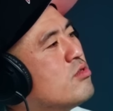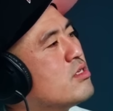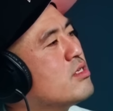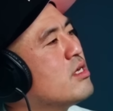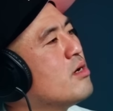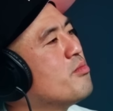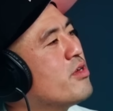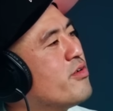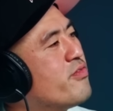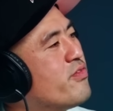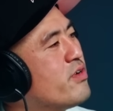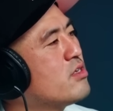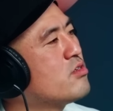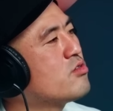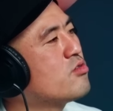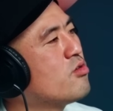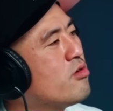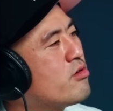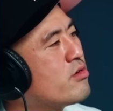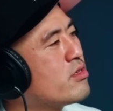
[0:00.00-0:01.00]
Doolie, tell me a
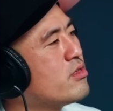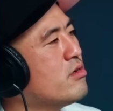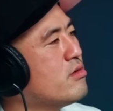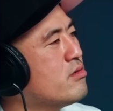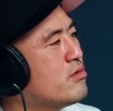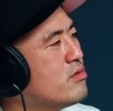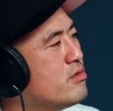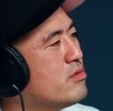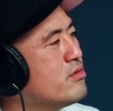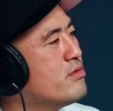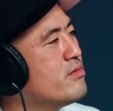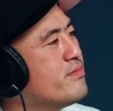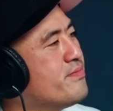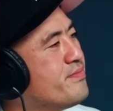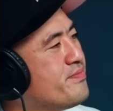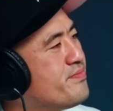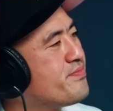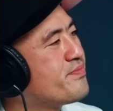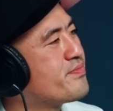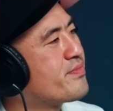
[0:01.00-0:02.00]
funny story though.
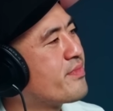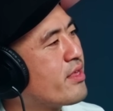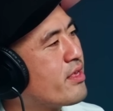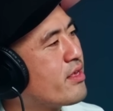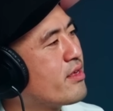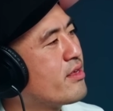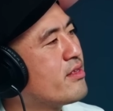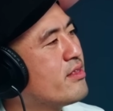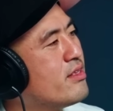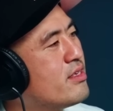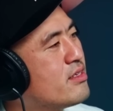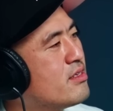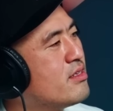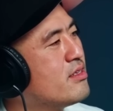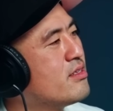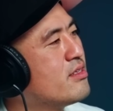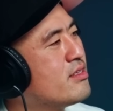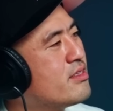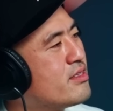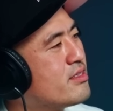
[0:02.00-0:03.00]

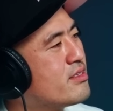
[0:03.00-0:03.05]
Like,